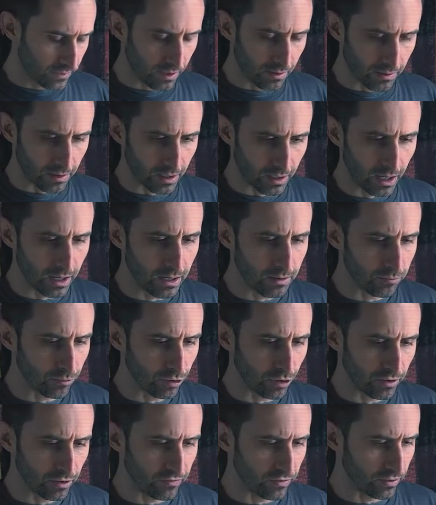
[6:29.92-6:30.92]
And I am
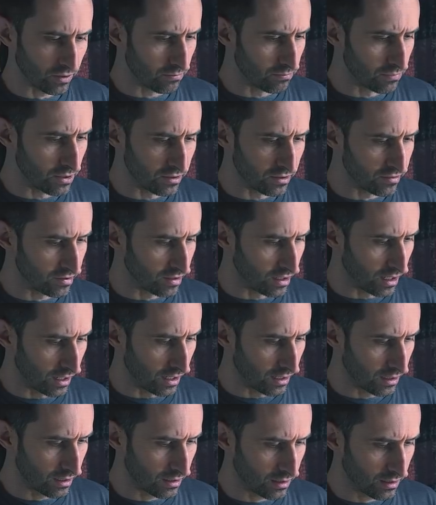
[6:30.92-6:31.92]
really feeling beat
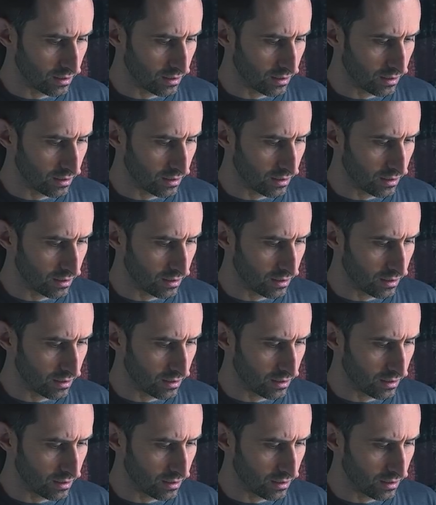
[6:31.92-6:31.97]
today.